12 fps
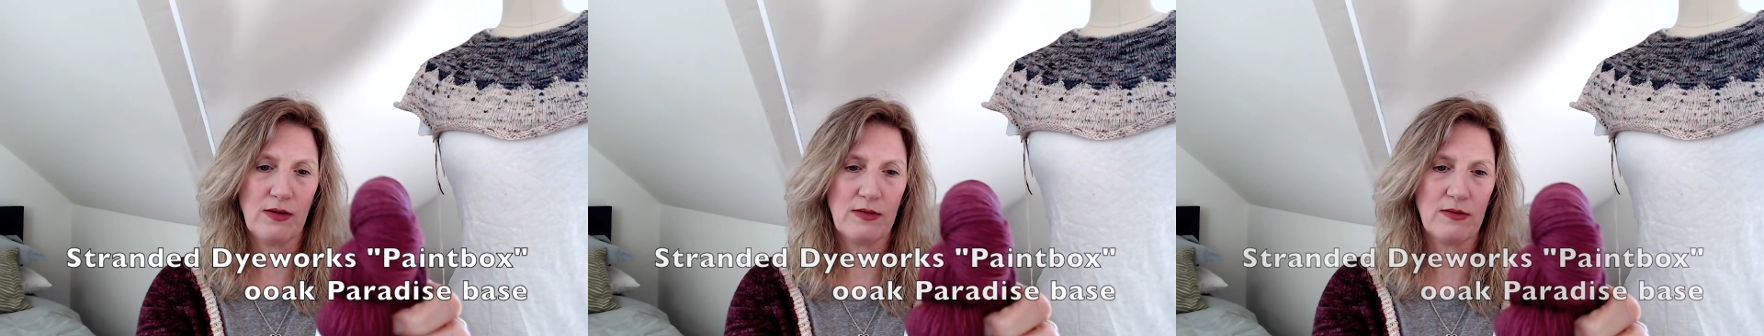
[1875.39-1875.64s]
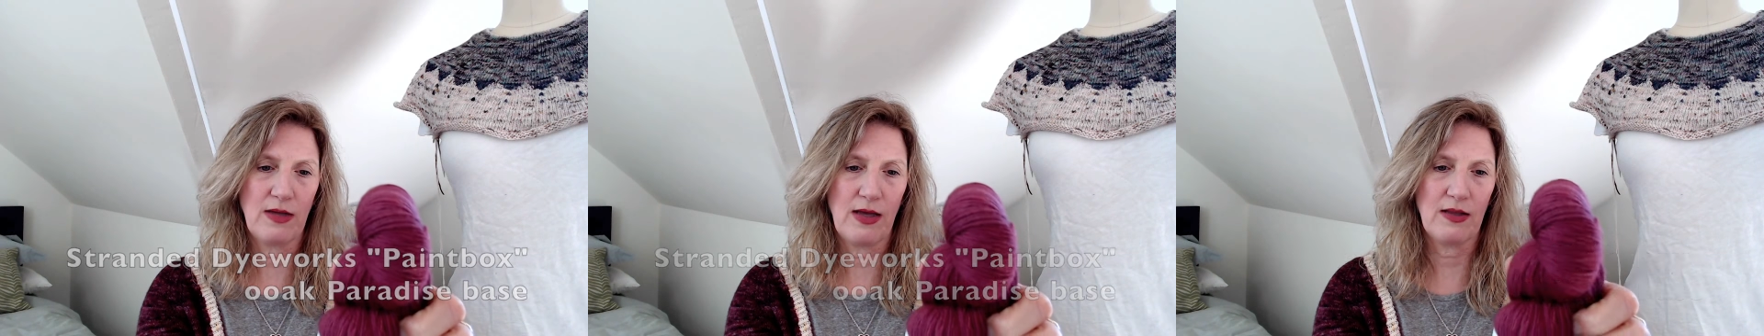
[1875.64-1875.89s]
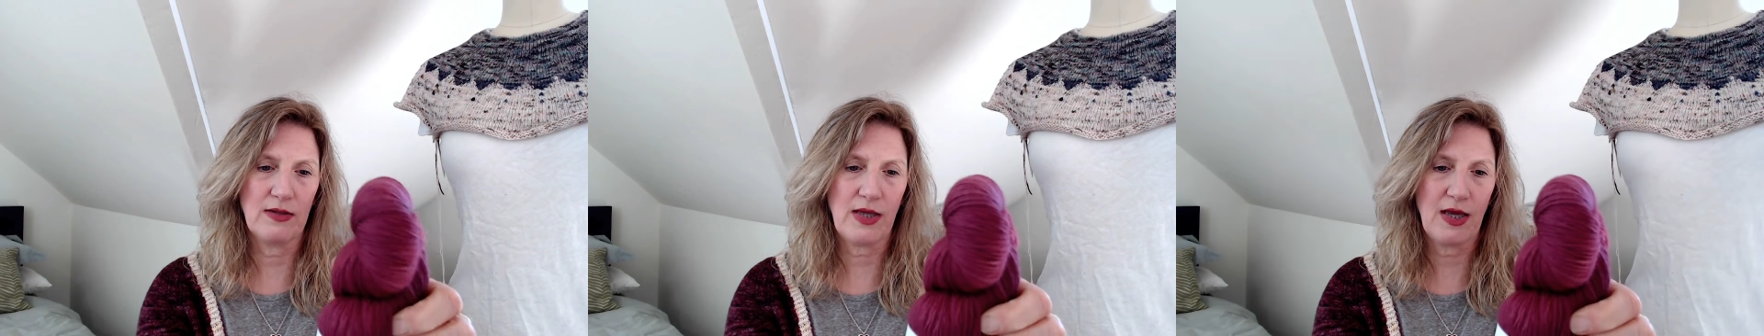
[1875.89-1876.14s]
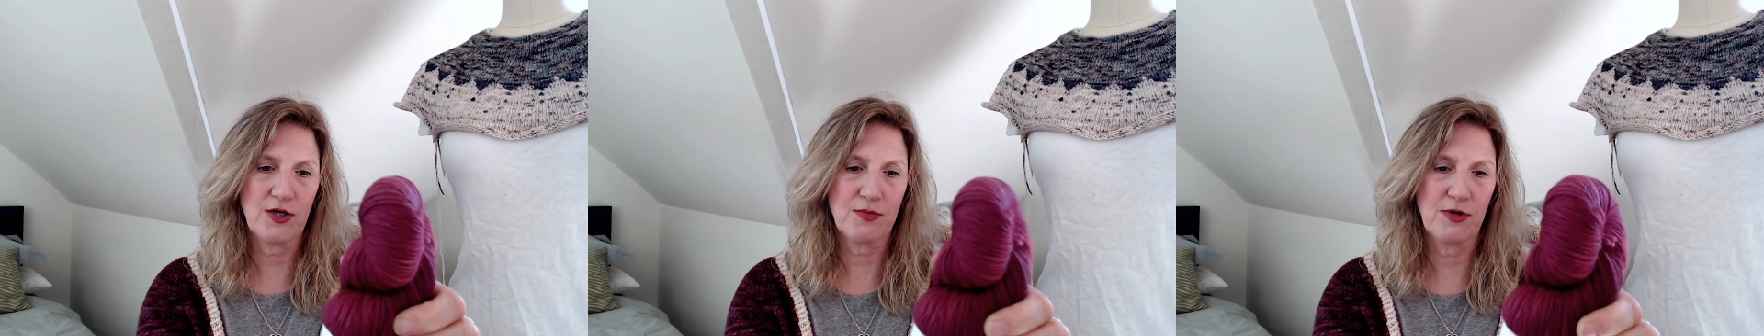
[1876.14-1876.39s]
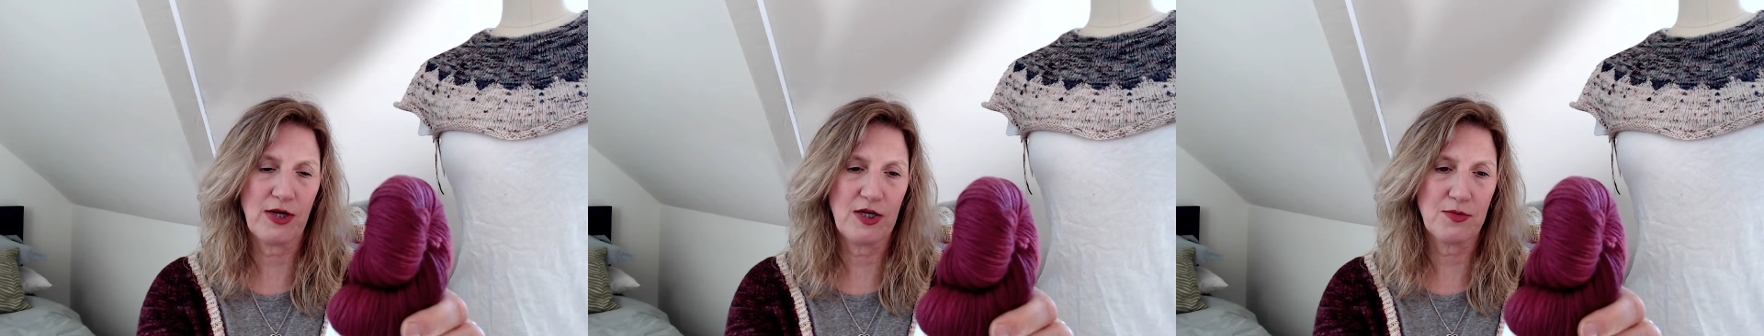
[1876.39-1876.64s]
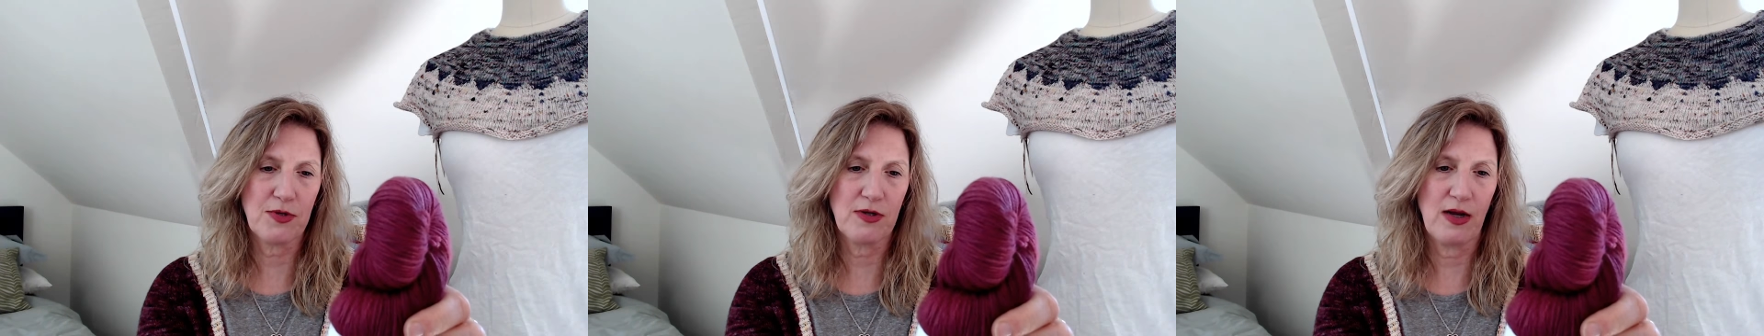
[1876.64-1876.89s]
nylon cashmere
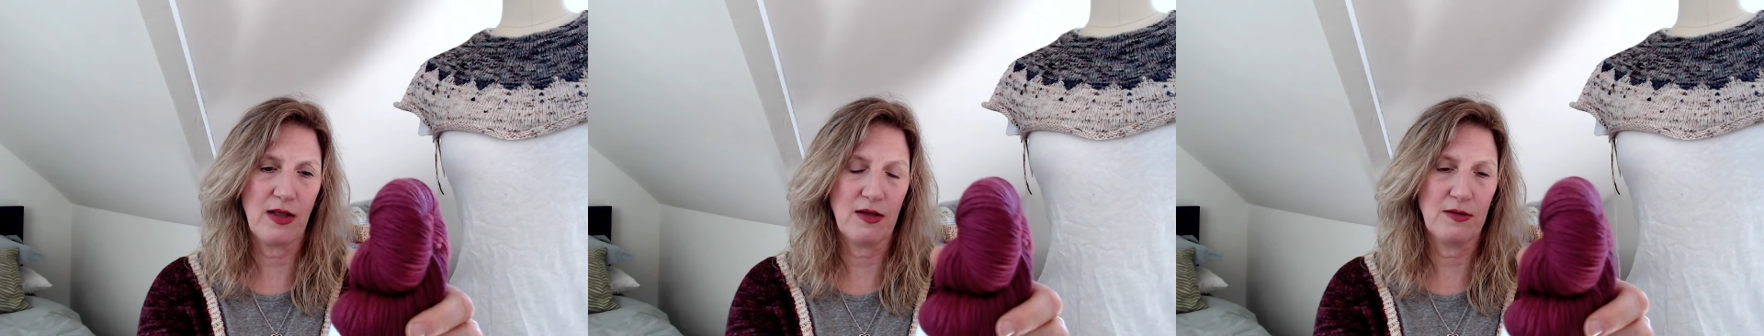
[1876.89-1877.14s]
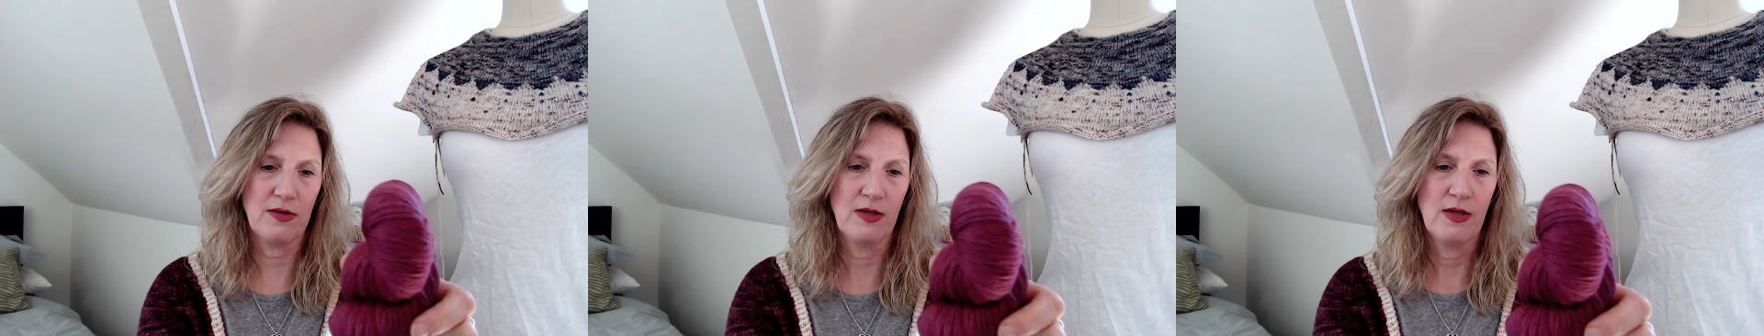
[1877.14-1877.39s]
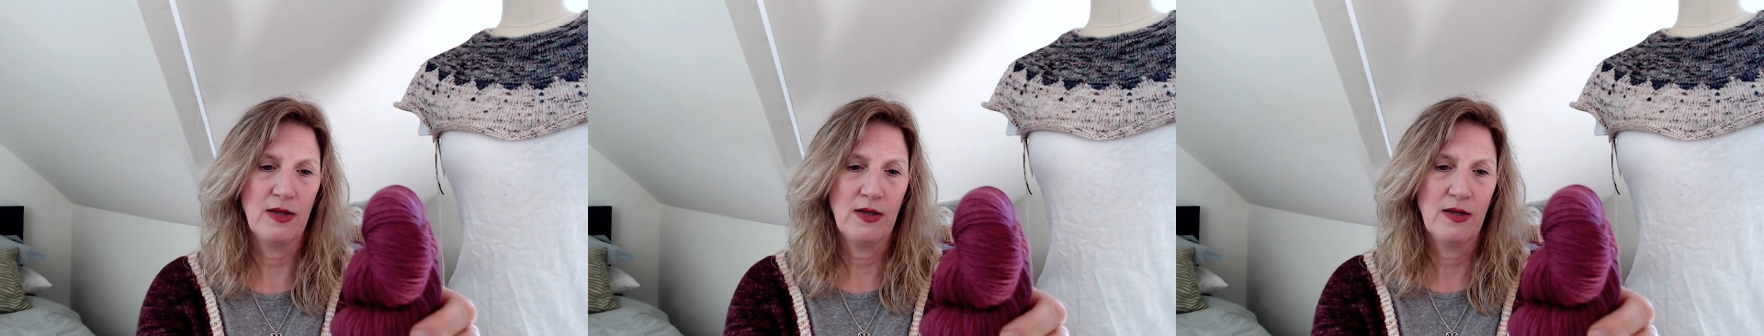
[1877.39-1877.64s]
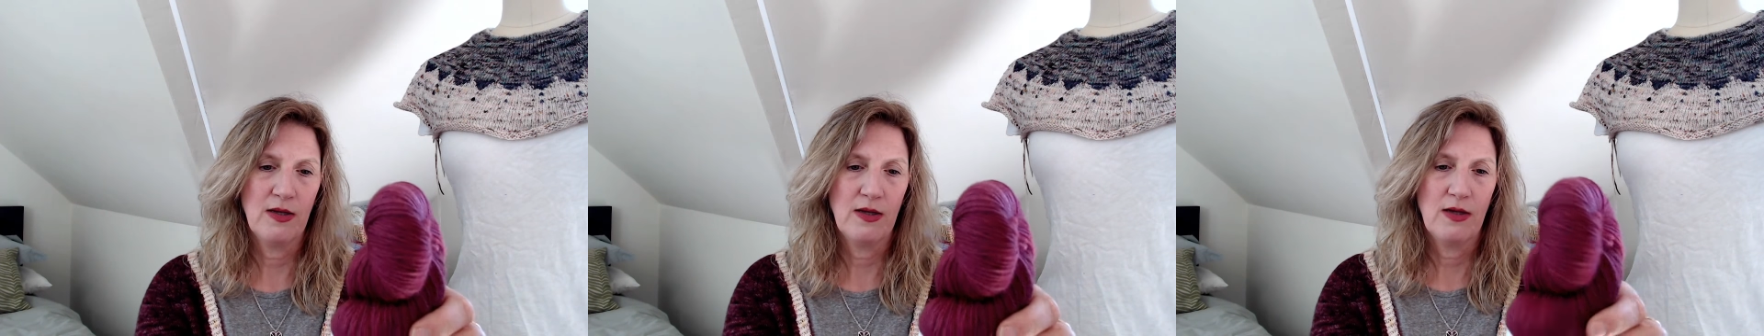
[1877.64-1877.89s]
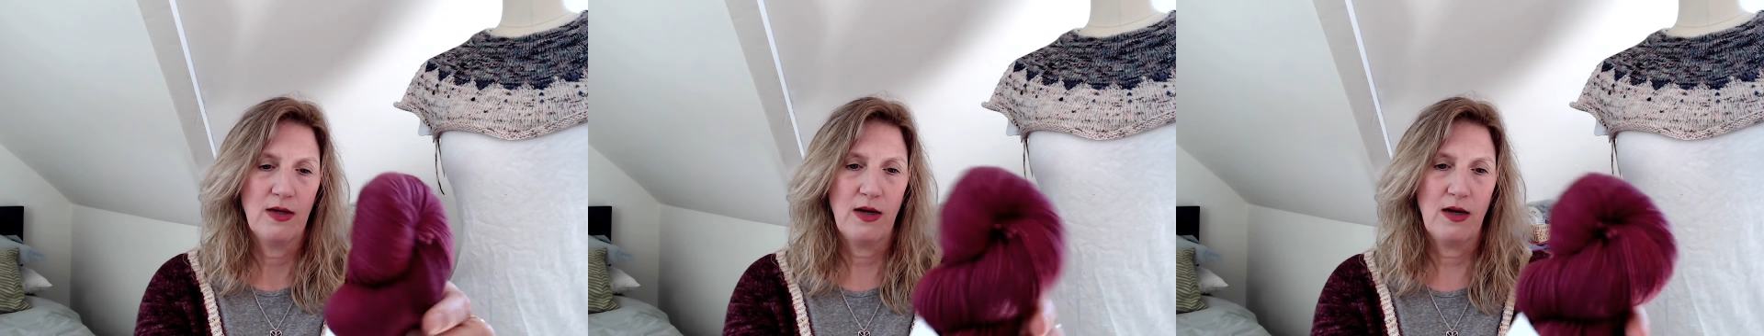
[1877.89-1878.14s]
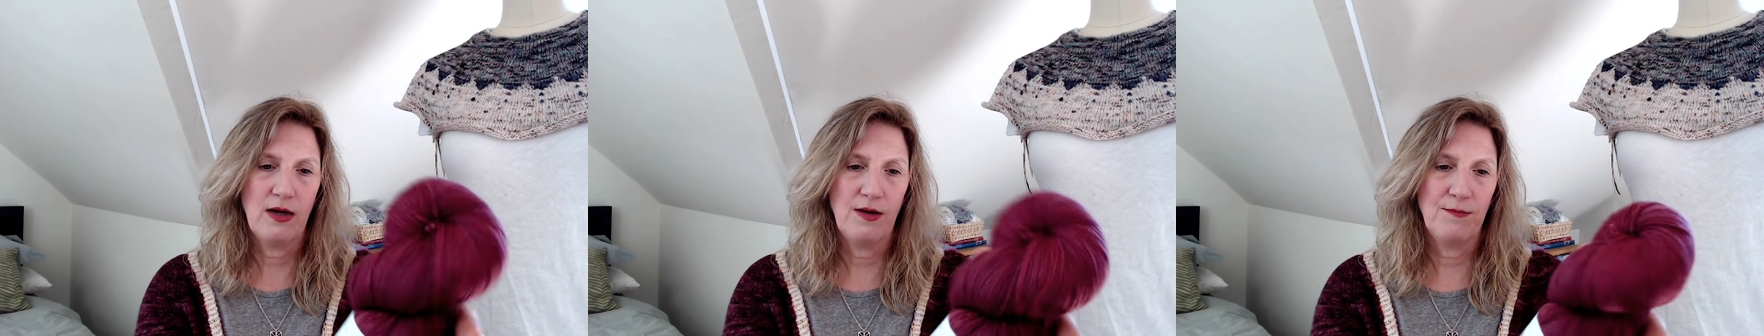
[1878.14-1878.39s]

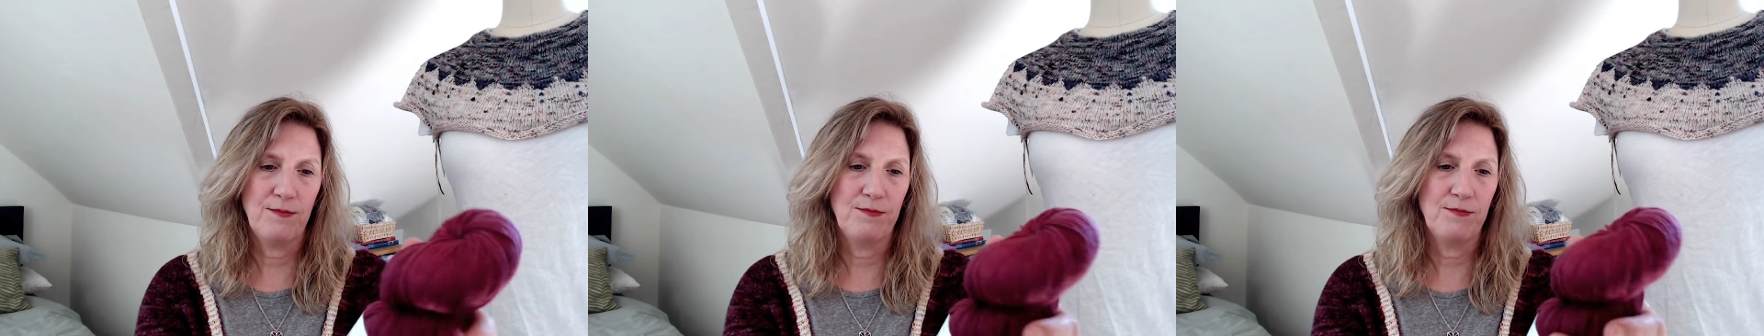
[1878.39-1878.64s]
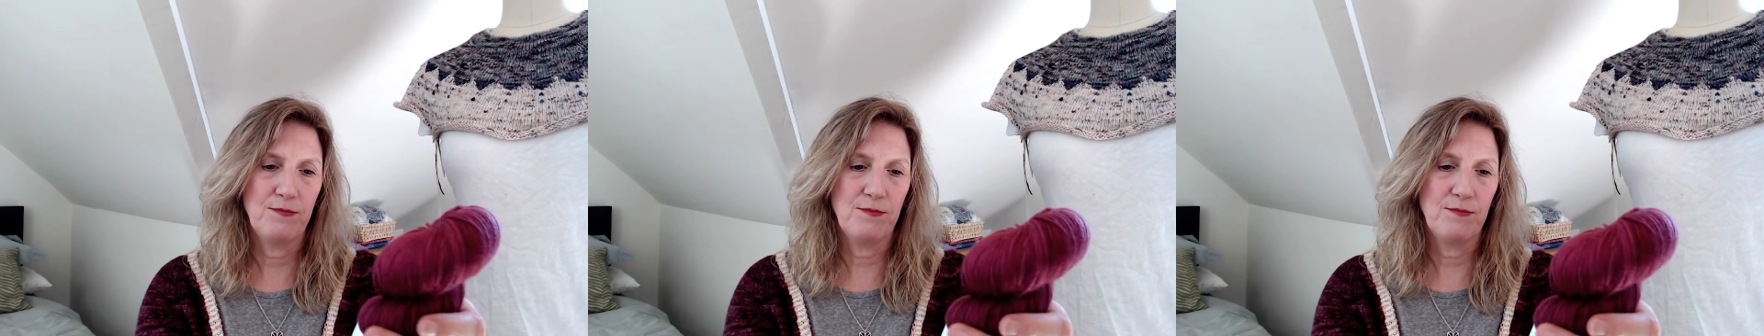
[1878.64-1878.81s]
nylon